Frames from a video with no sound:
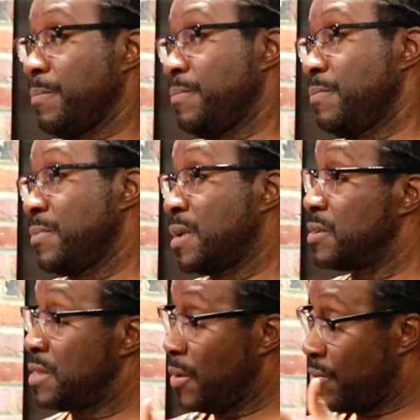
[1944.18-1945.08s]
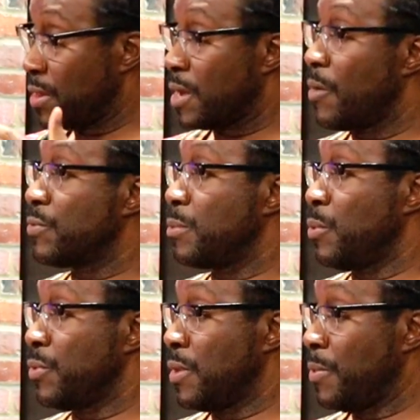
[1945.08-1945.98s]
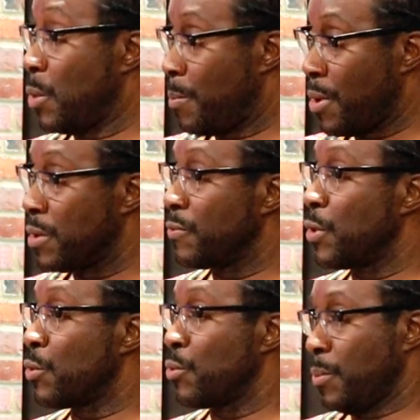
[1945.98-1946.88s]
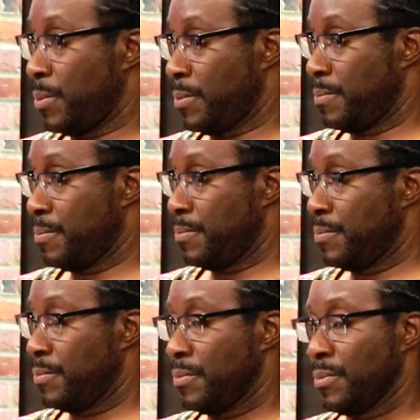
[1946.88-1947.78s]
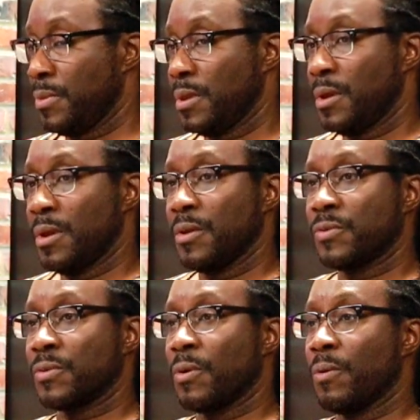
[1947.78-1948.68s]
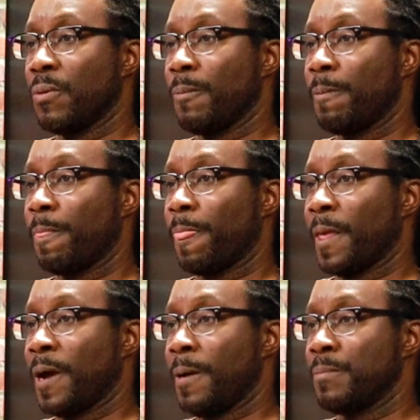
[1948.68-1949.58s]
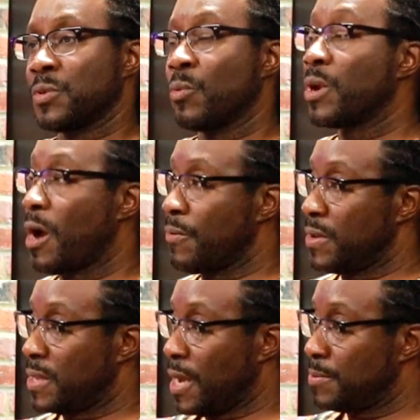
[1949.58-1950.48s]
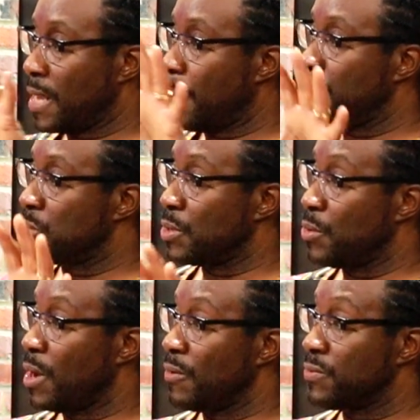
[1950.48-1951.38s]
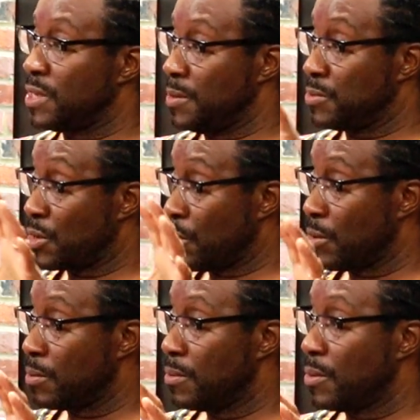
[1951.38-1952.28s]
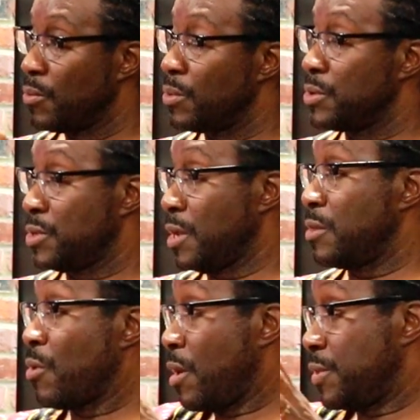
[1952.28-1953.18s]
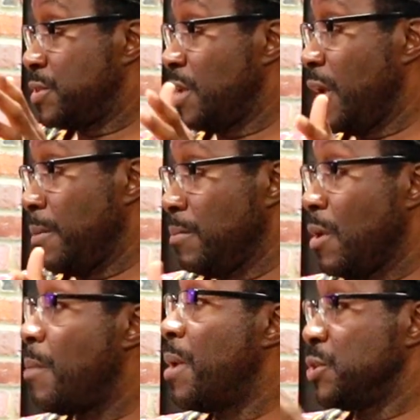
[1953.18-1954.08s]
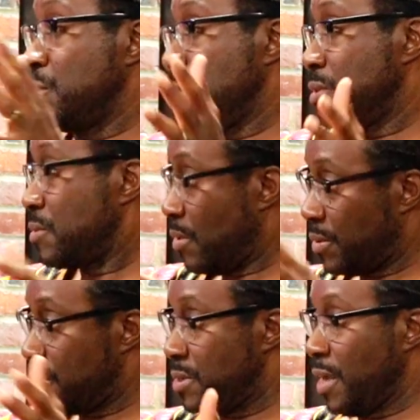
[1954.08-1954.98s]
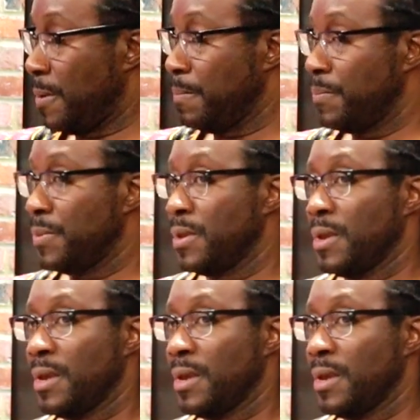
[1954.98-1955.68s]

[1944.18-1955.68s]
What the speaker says: them because they felt comfortable with them. They were part of their group. So what oftentimes happens when you have teams that are, you say they're all the same, homogenous, they're all the same,